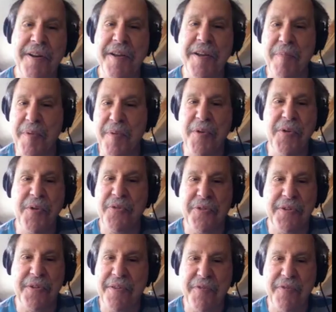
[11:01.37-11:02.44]
abusers
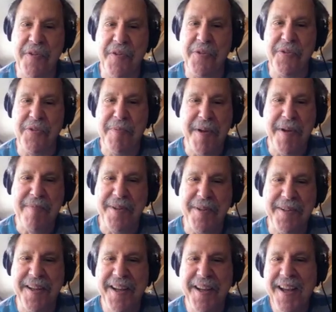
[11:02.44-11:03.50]
of the First Amendment.
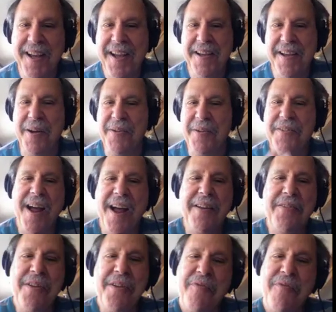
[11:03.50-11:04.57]
It's not
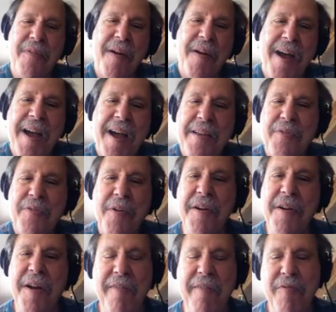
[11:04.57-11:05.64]
as if it's very
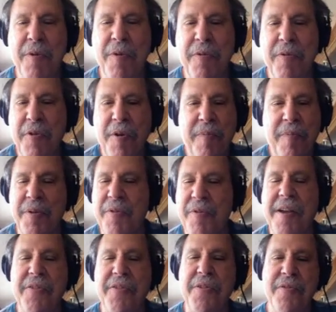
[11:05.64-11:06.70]
comfortable if you're a
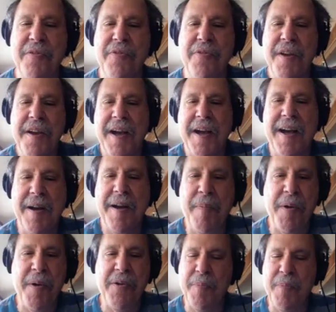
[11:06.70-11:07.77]
progressive
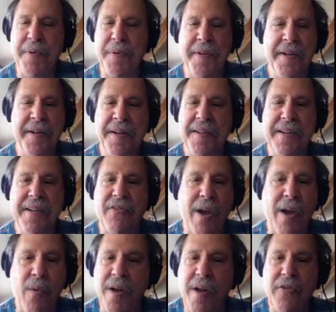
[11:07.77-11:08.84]
person politically to say,
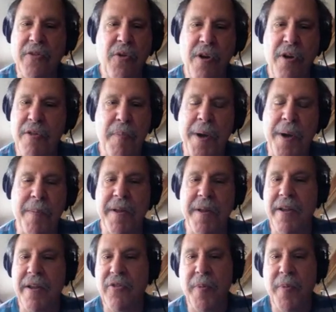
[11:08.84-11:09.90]
well, it's all the
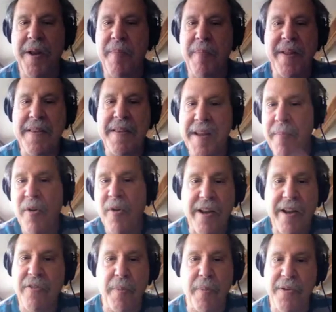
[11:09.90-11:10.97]
Republicans, but the
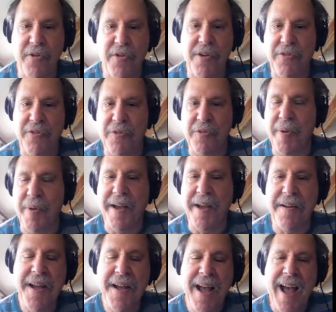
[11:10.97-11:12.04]
Democrats have been just as bad.
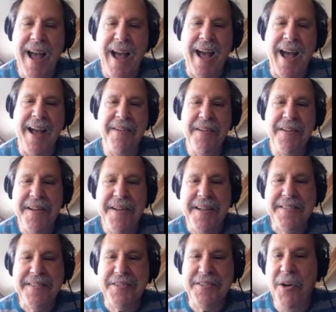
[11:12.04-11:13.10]
And
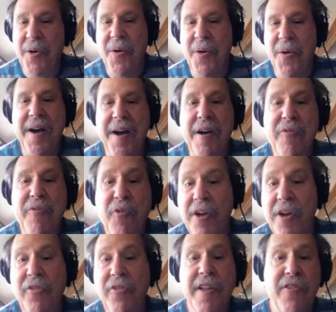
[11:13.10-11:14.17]
so,
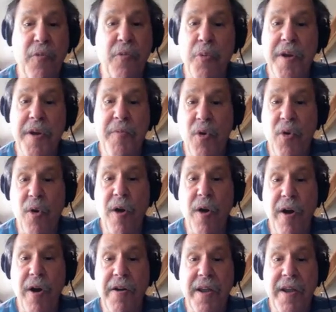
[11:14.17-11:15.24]
fortunately, the Supreme
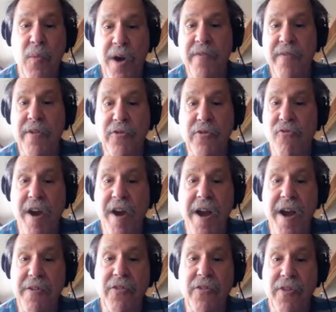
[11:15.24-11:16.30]
Court, in one of its
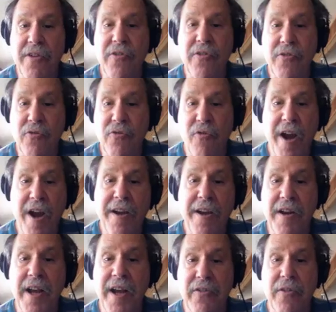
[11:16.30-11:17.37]
rare decisions
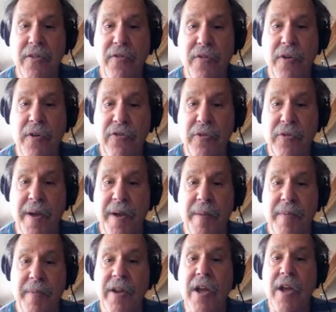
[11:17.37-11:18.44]
recognizing the First
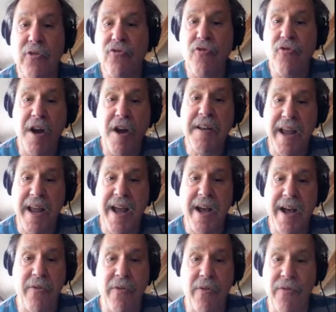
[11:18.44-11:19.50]
Amendment, struck
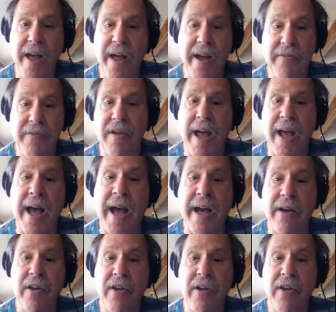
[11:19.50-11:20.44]
down that act.